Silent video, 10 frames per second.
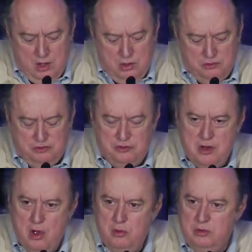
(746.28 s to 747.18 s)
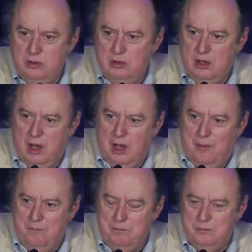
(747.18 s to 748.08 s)
Snowden
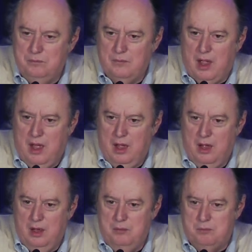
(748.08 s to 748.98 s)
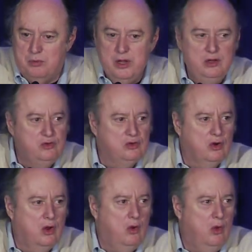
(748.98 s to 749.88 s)
um, uh, breach
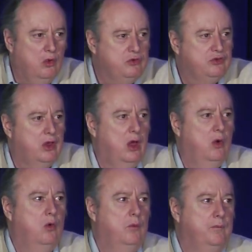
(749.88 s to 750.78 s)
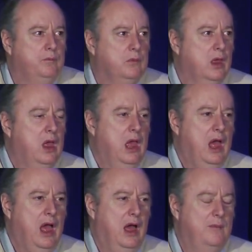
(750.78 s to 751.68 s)
also
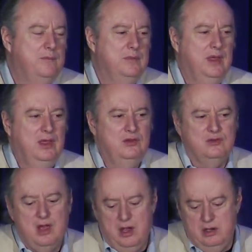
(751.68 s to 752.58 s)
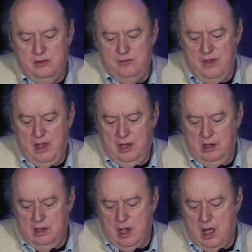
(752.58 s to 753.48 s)
um, is kind of
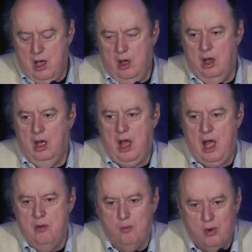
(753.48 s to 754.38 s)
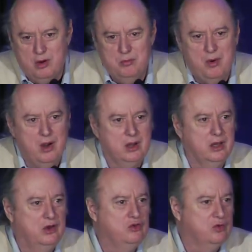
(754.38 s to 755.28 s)
a uh, high watermark
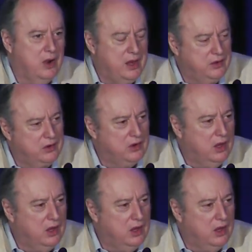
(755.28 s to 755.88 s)
and a trend